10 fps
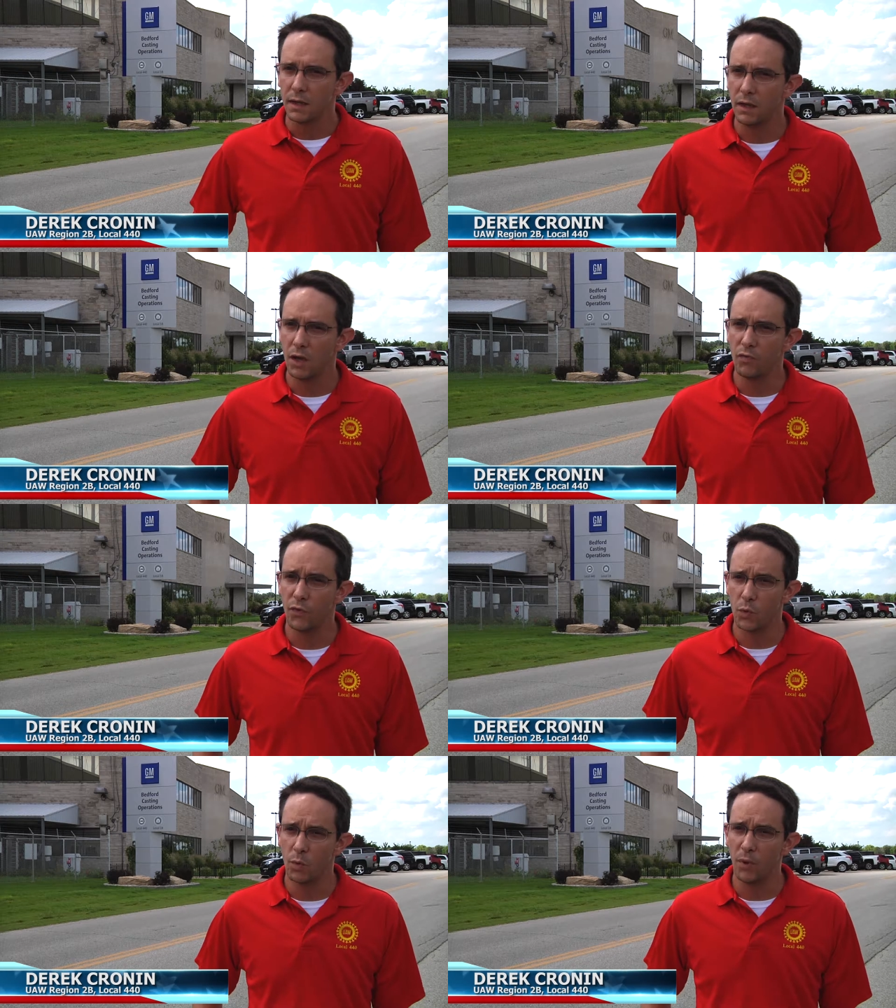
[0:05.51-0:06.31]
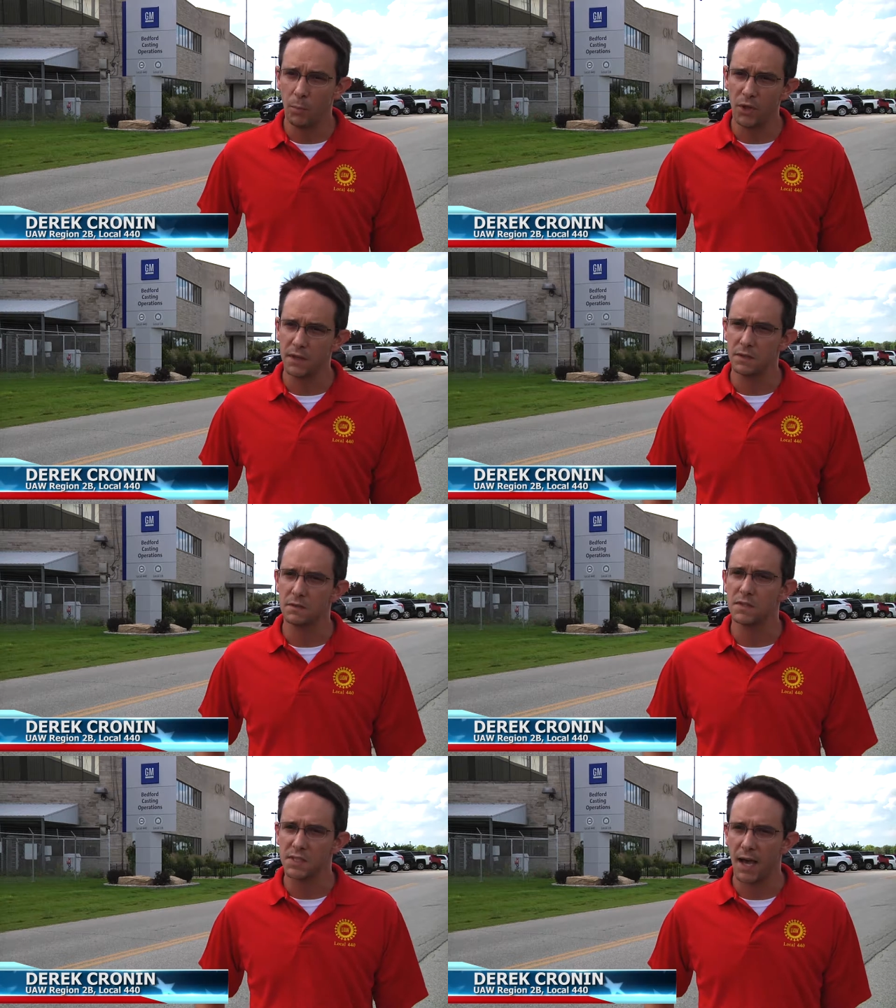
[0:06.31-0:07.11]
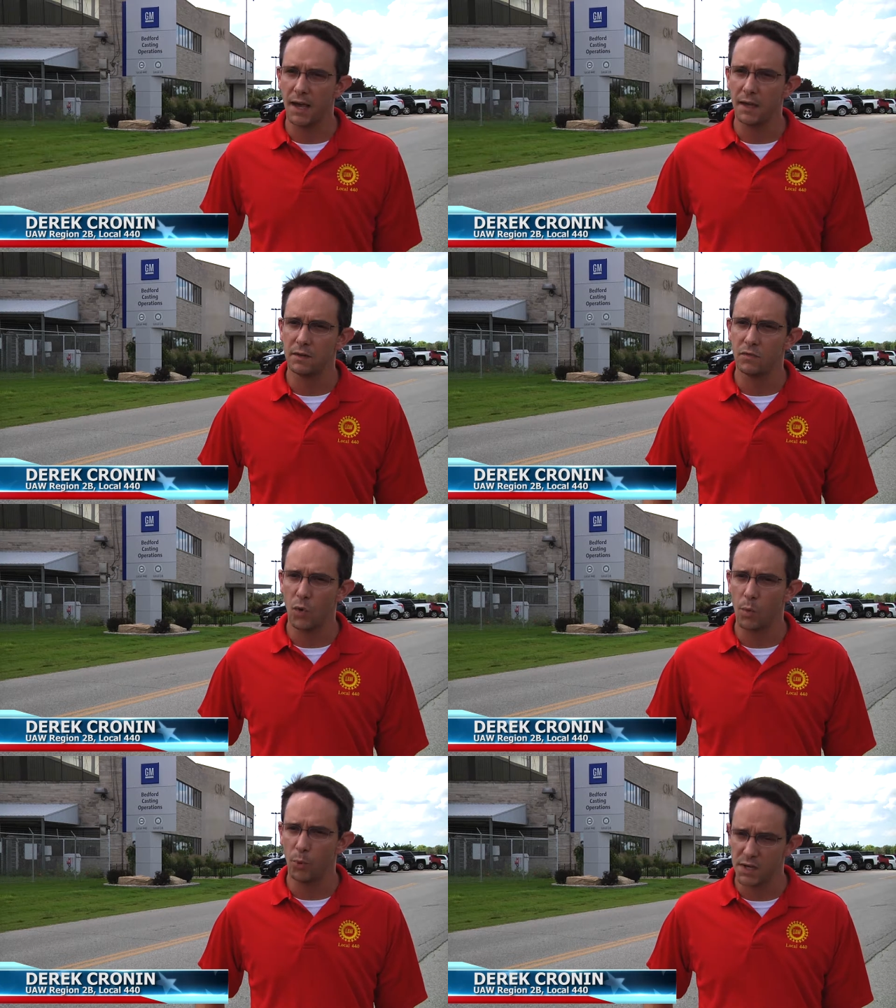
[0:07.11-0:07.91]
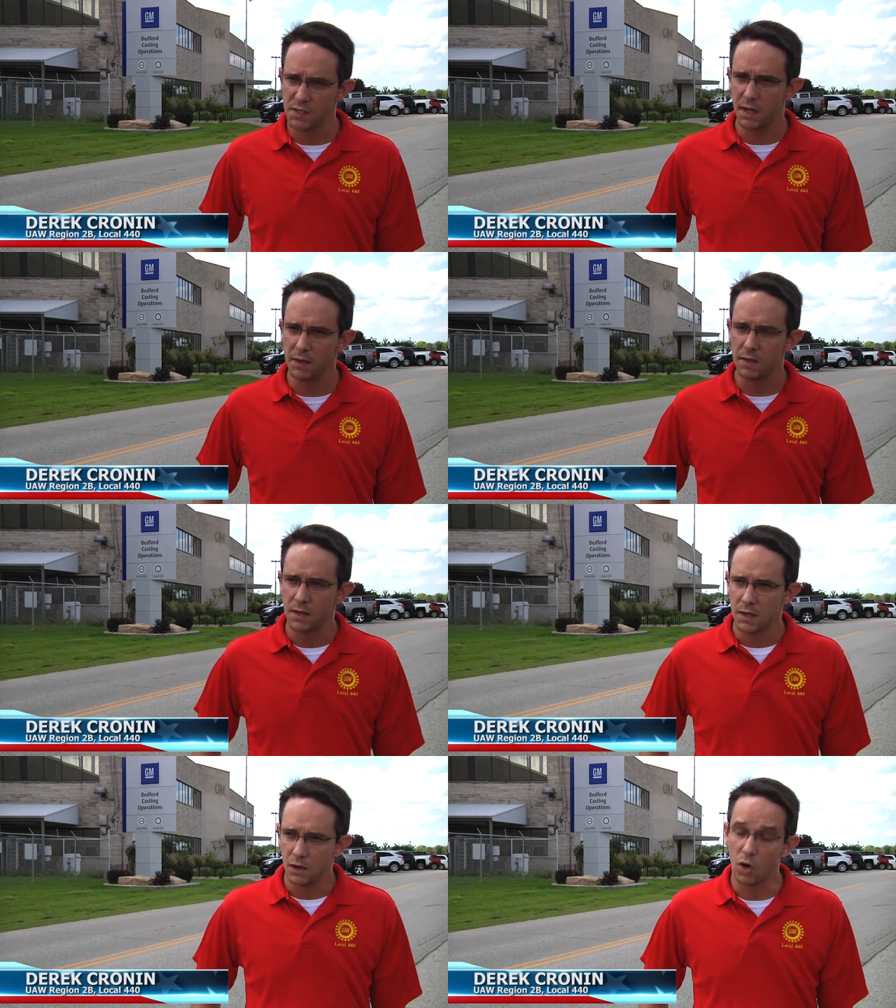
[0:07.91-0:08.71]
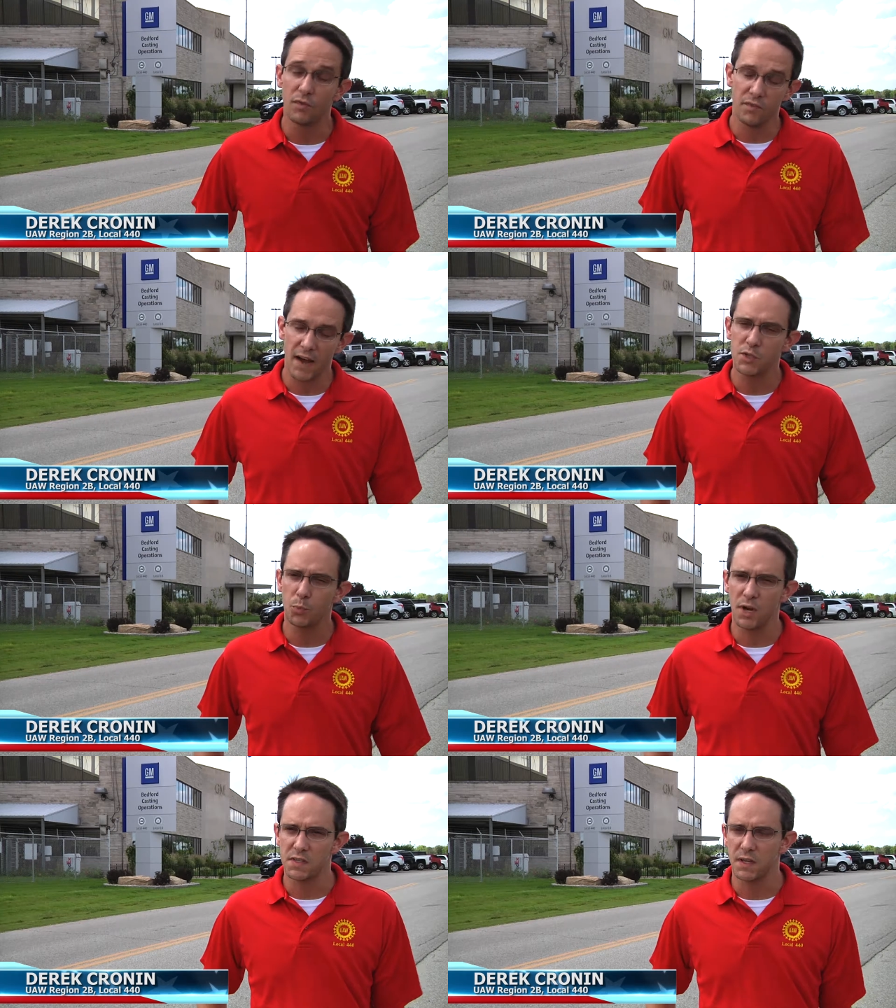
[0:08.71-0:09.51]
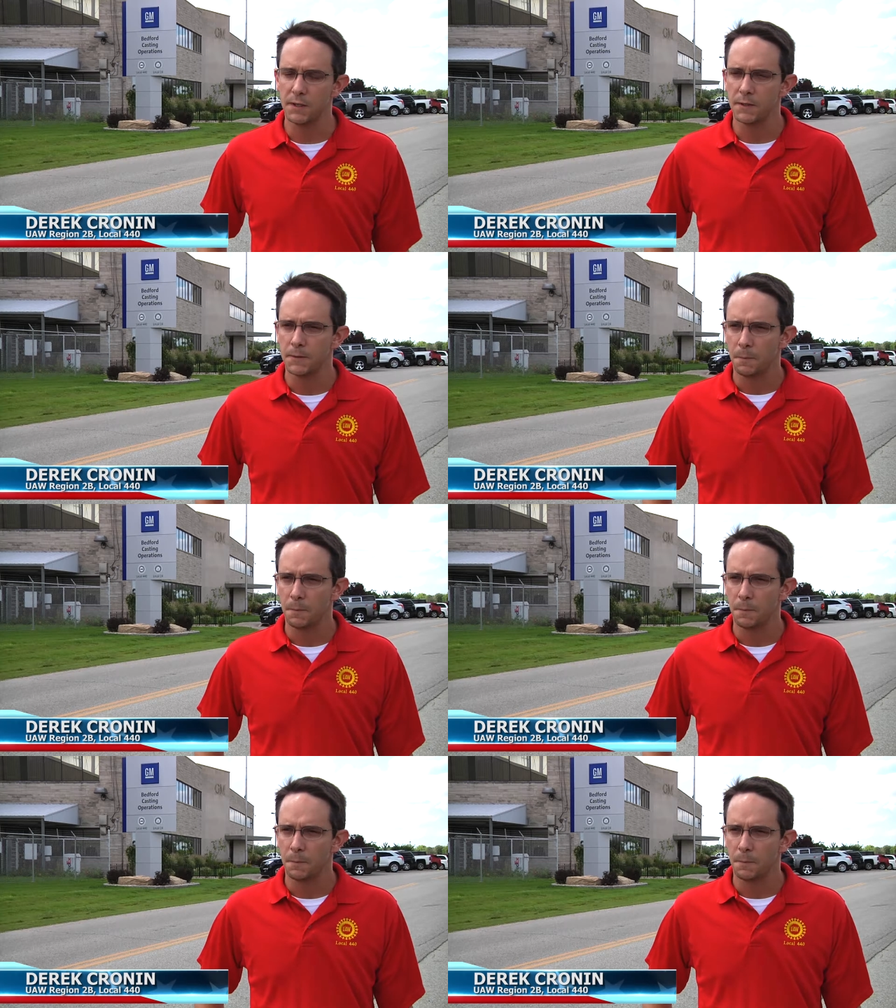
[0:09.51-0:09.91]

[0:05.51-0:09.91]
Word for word: uh, for the Republican side for president or for vice president.